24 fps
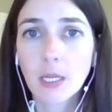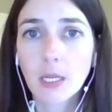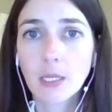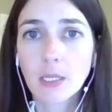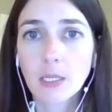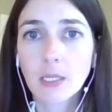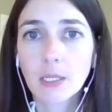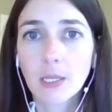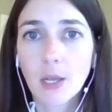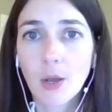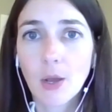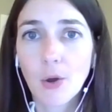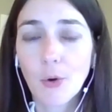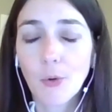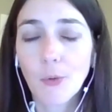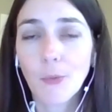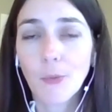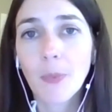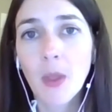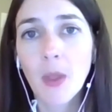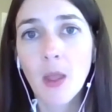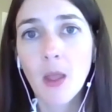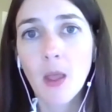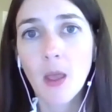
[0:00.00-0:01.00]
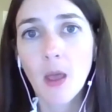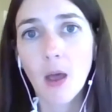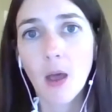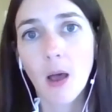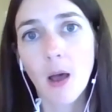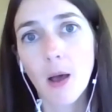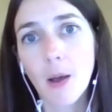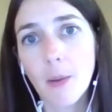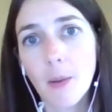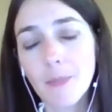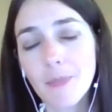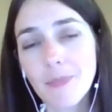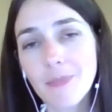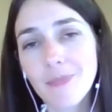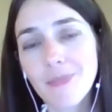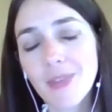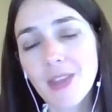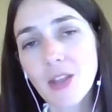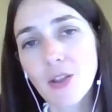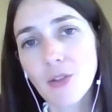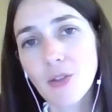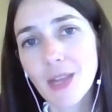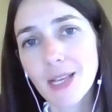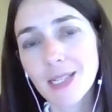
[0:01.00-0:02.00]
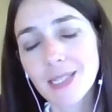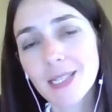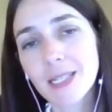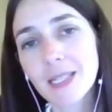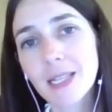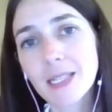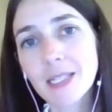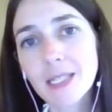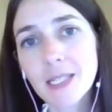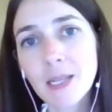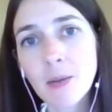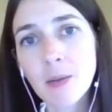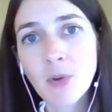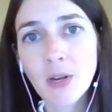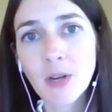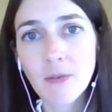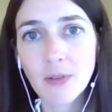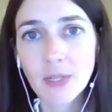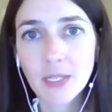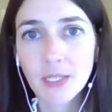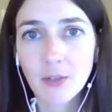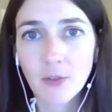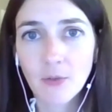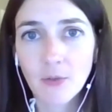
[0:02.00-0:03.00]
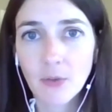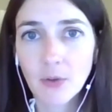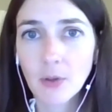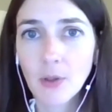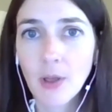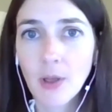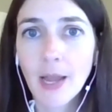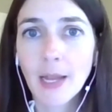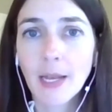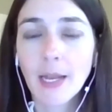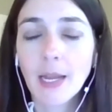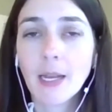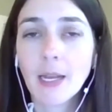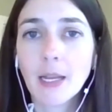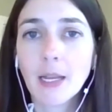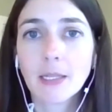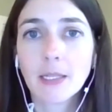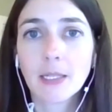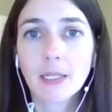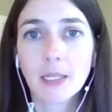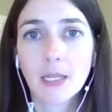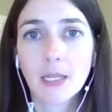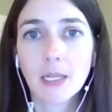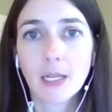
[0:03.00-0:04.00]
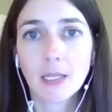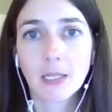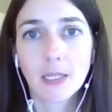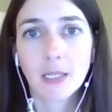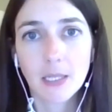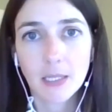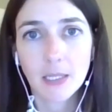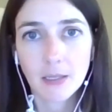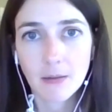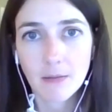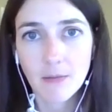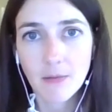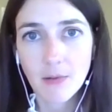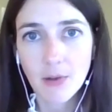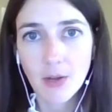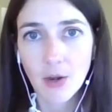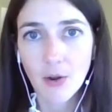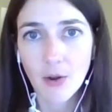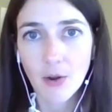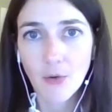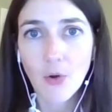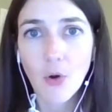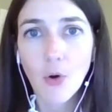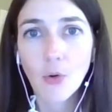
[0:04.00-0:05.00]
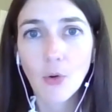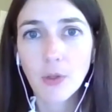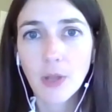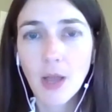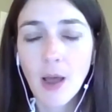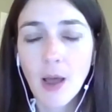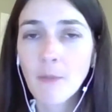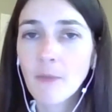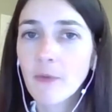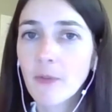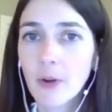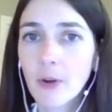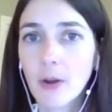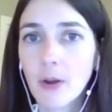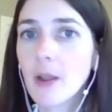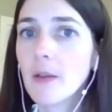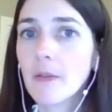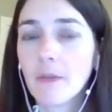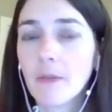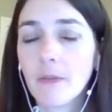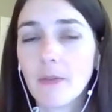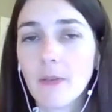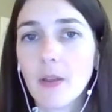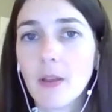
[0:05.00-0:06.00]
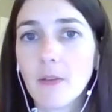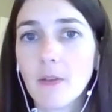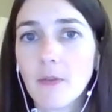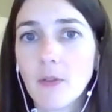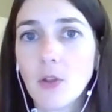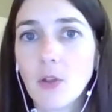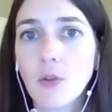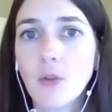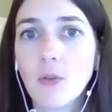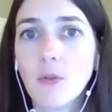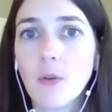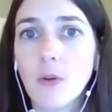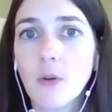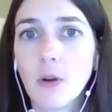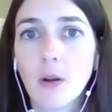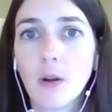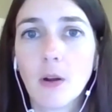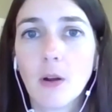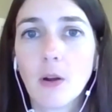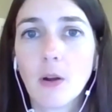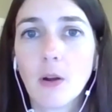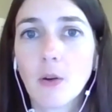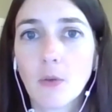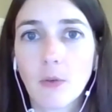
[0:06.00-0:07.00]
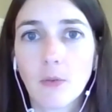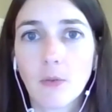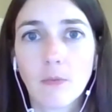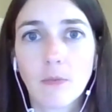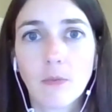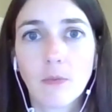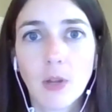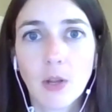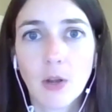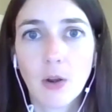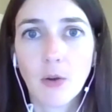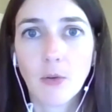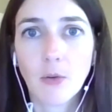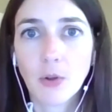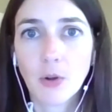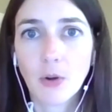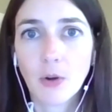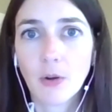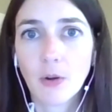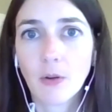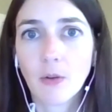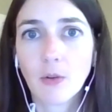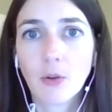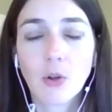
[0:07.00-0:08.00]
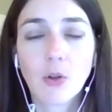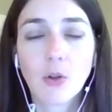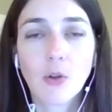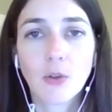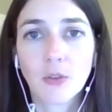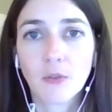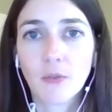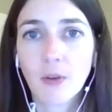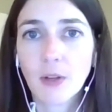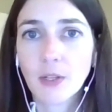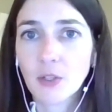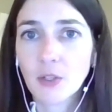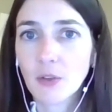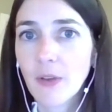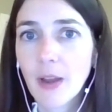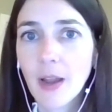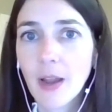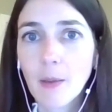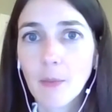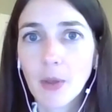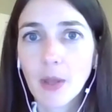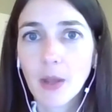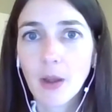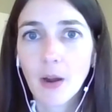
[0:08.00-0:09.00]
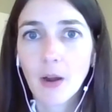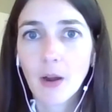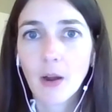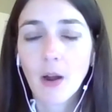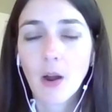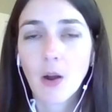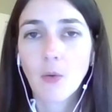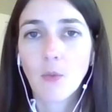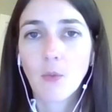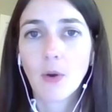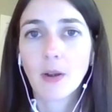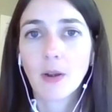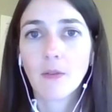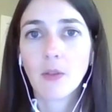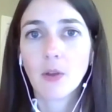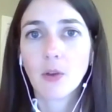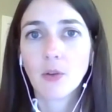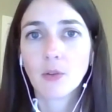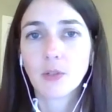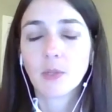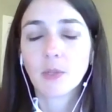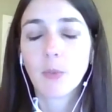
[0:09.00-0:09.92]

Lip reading: And so, that's somewhat of a silver lining. It's cold comfort if you or your close friends or family are one of those.